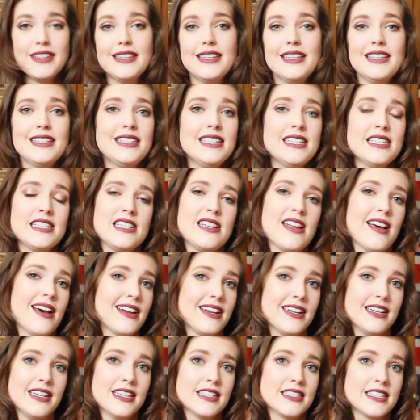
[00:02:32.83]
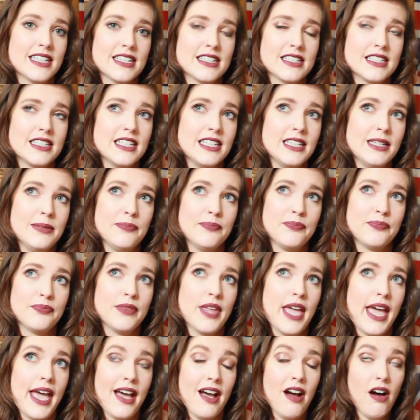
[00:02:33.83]
and this is not a necessity
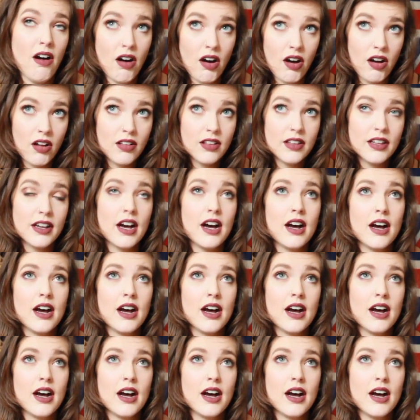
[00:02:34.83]
at all.